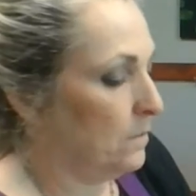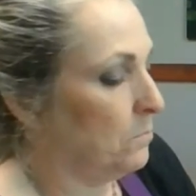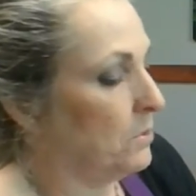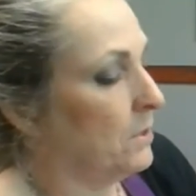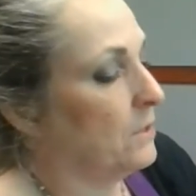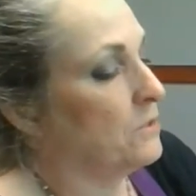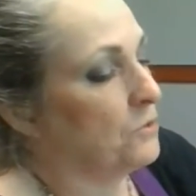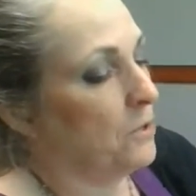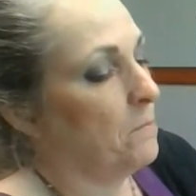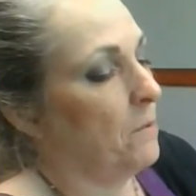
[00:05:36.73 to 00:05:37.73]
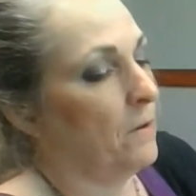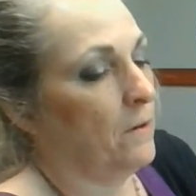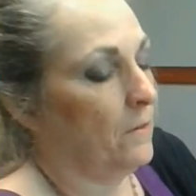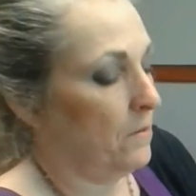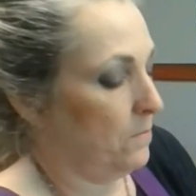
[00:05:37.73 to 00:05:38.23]
put it on the straight part
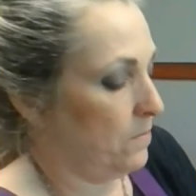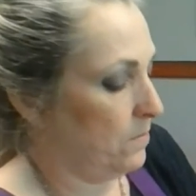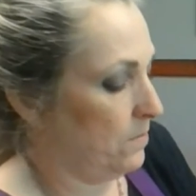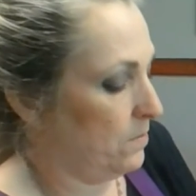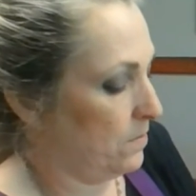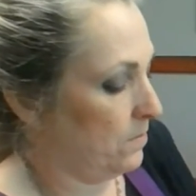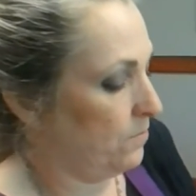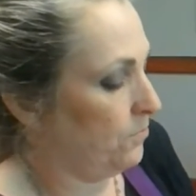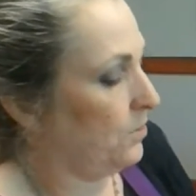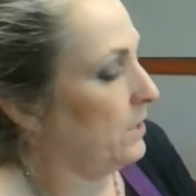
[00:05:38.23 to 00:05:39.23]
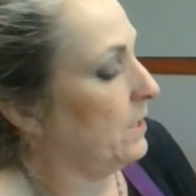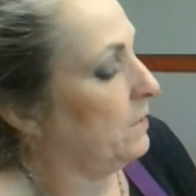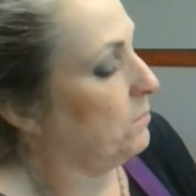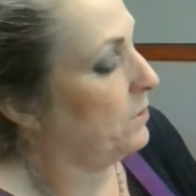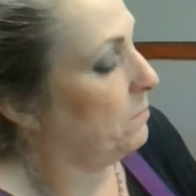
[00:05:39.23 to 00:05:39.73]
of the foot and
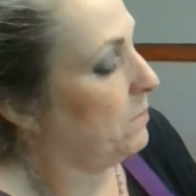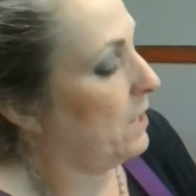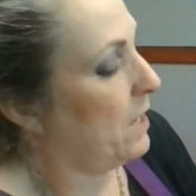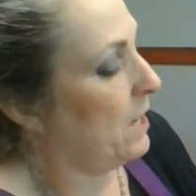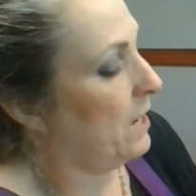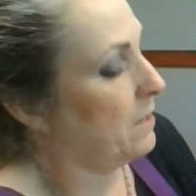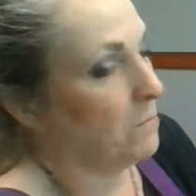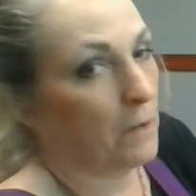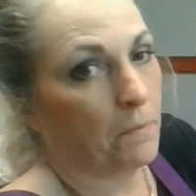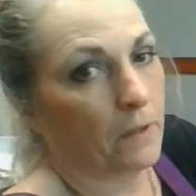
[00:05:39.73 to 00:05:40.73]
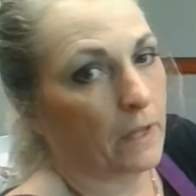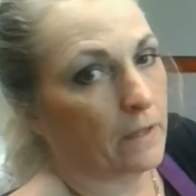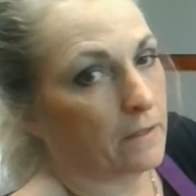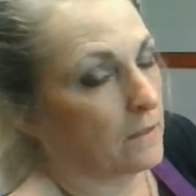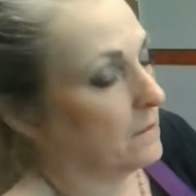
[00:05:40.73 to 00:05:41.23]
put it behind my plate.
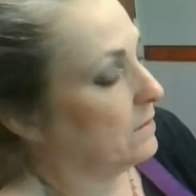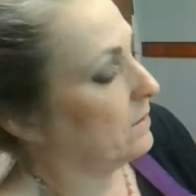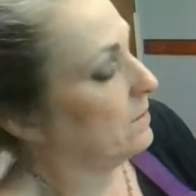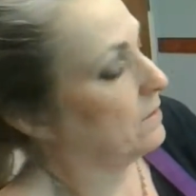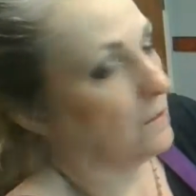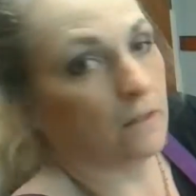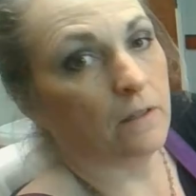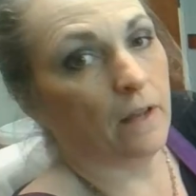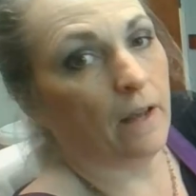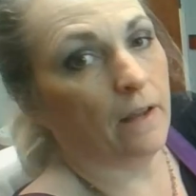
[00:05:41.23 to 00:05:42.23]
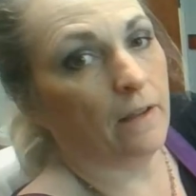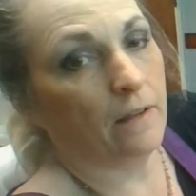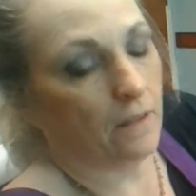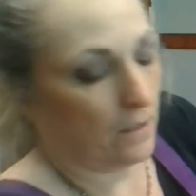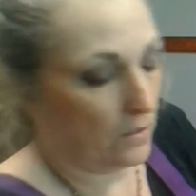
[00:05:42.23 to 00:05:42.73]
Okay,
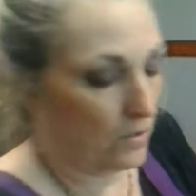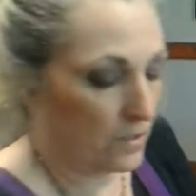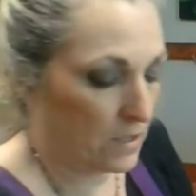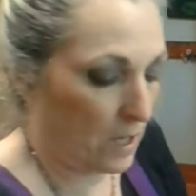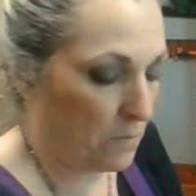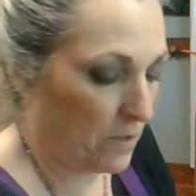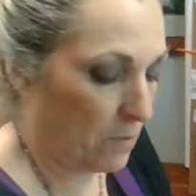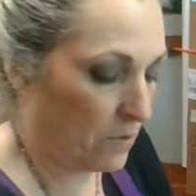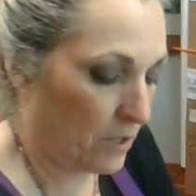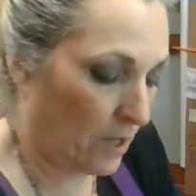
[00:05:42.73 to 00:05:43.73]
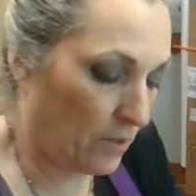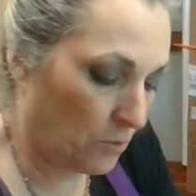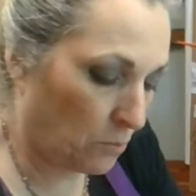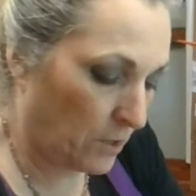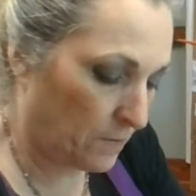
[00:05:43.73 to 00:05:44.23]
and do the same thing with the other
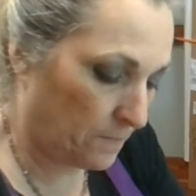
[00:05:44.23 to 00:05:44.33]
one.